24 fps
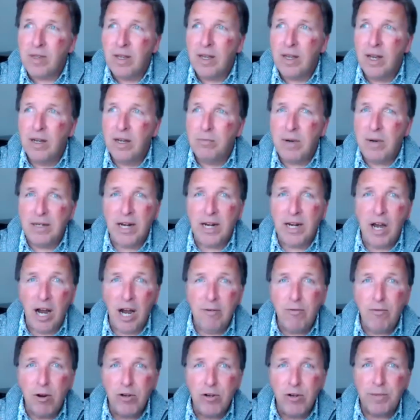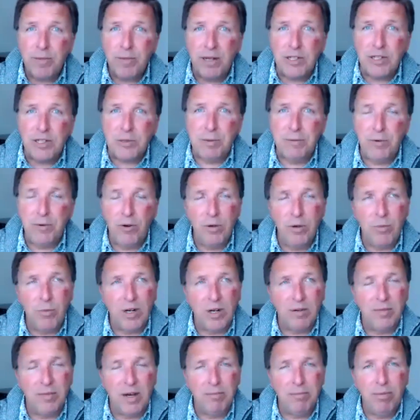um, and I, I wrote about this before in one
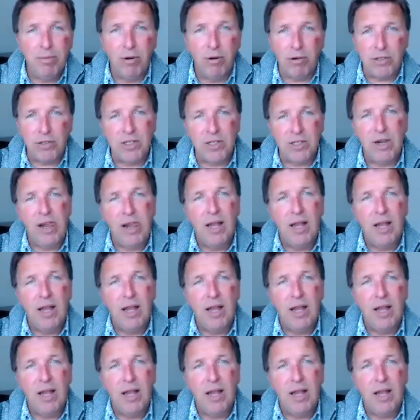of my books,